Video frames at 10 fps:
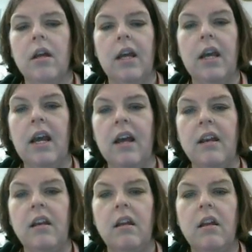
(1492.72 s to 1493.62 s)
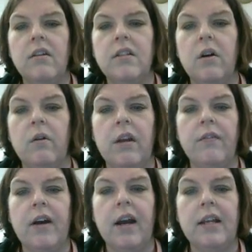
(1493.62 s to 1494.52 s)
Hang on. So
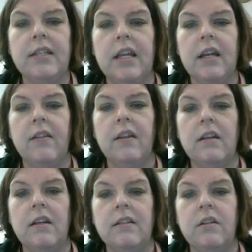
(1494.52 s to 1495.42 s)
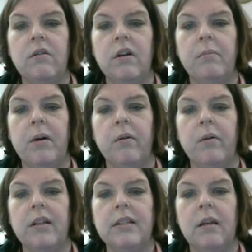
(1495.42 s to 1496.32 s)
if I take these two
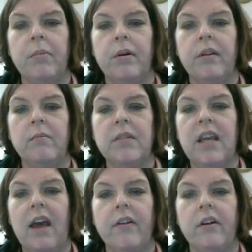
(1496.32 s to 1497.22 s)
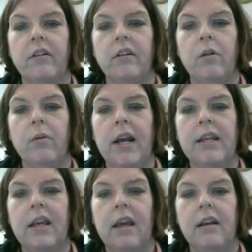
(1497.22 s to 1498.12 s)
components and put them together, look what I
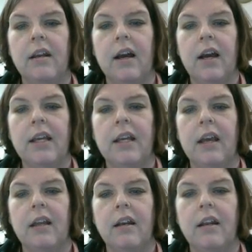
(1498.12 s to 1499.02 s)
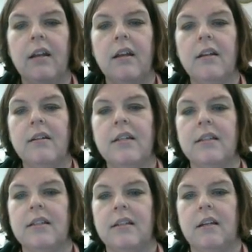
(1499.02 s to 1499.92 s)
get. I get
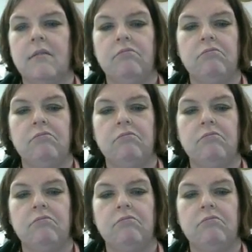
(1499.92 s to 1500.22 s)
density.